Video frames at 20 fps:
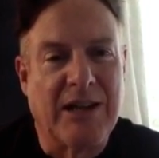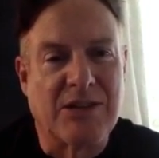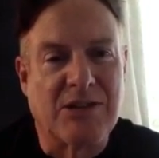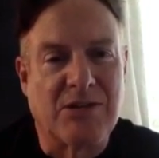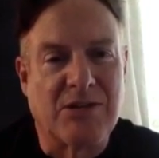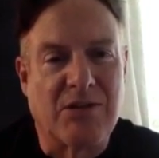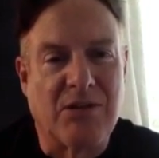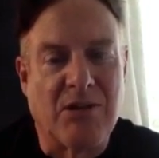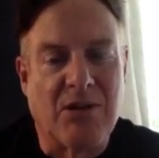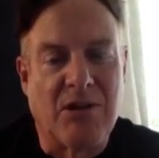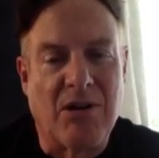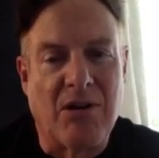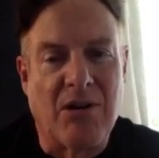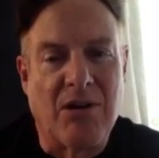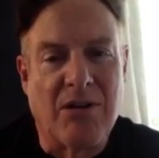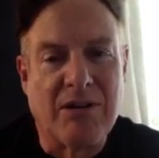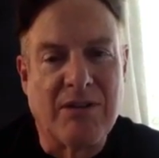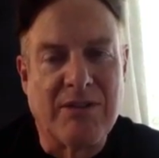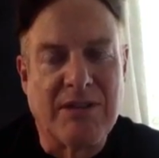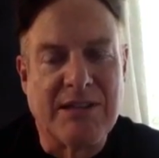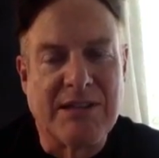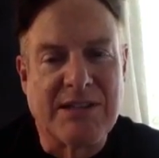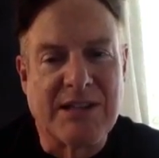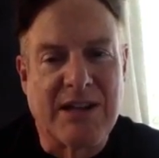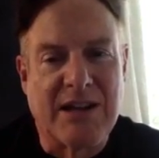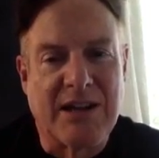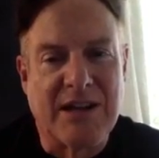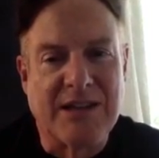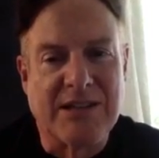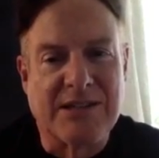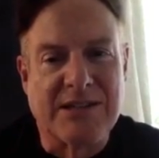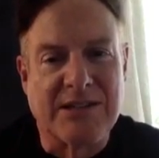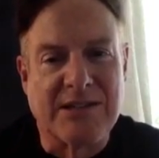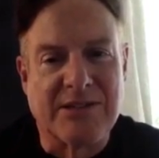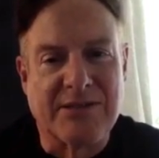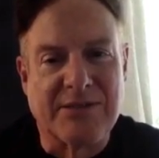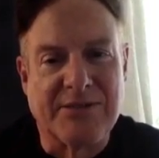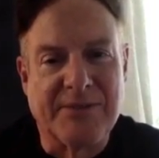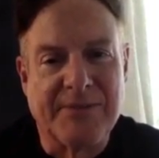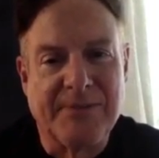So all of these kinds
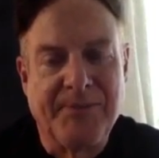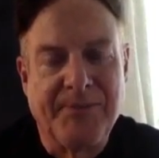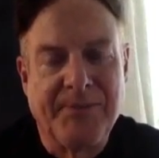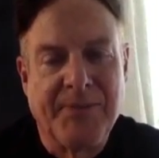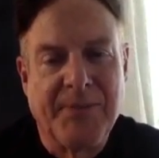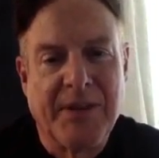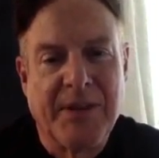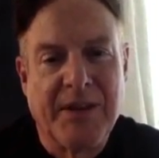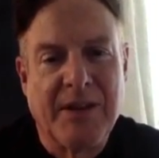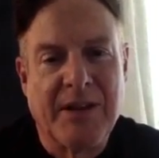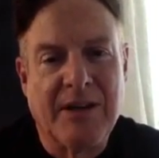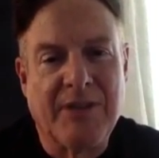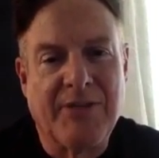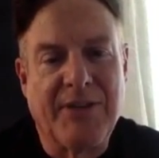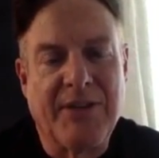of